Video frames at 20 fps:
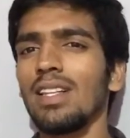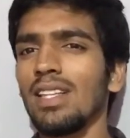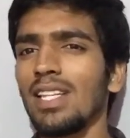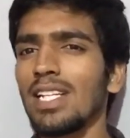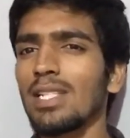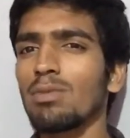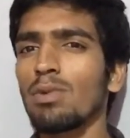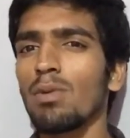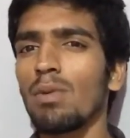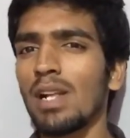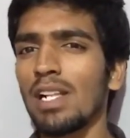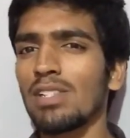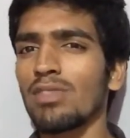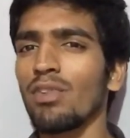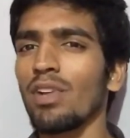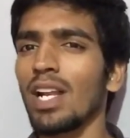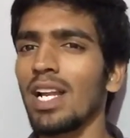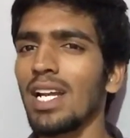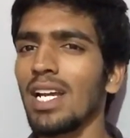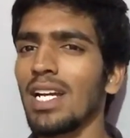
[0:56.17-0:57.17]
These
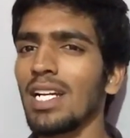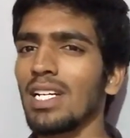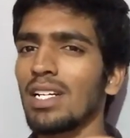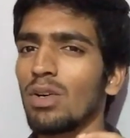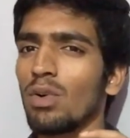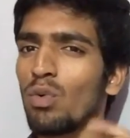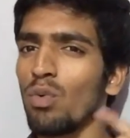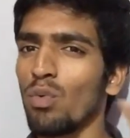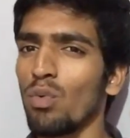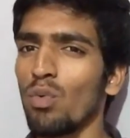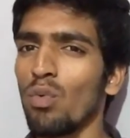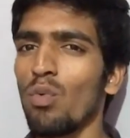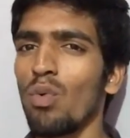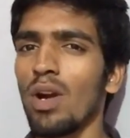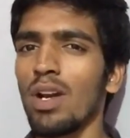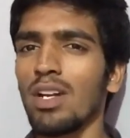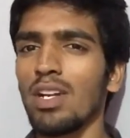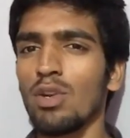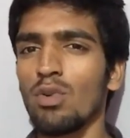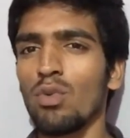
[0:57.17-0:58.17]
mobiles will get
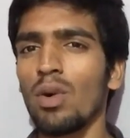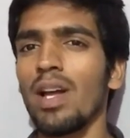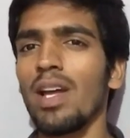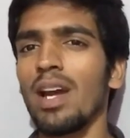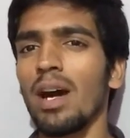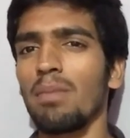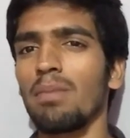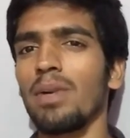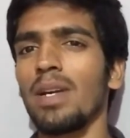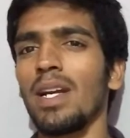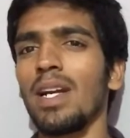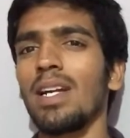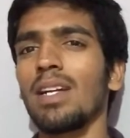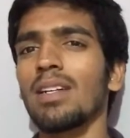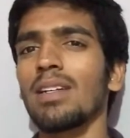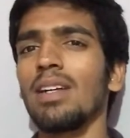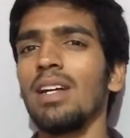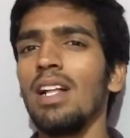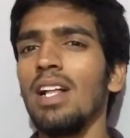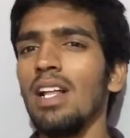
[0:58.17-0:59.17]
one UI
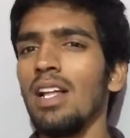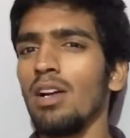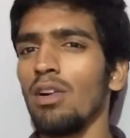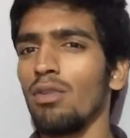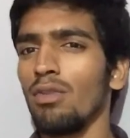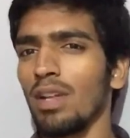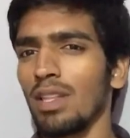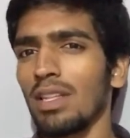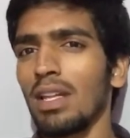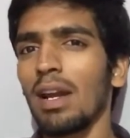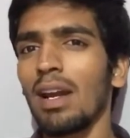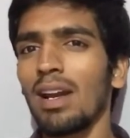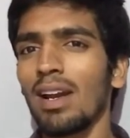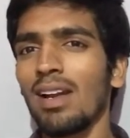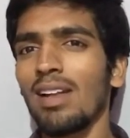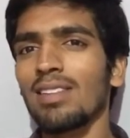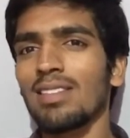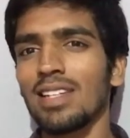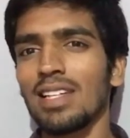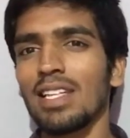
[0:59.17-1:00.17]
update when they
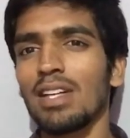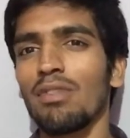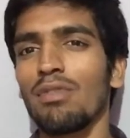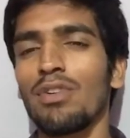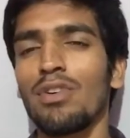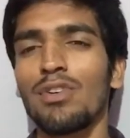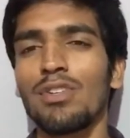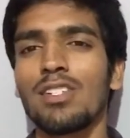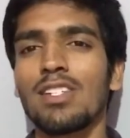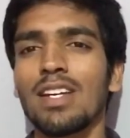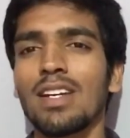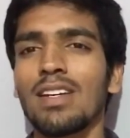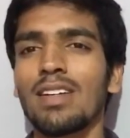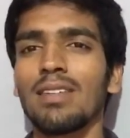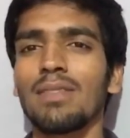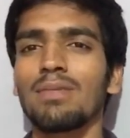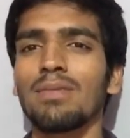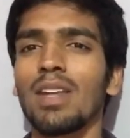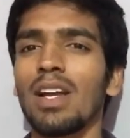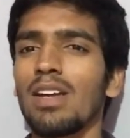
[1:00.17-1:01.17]
release in the
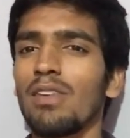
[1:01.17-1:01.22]
future,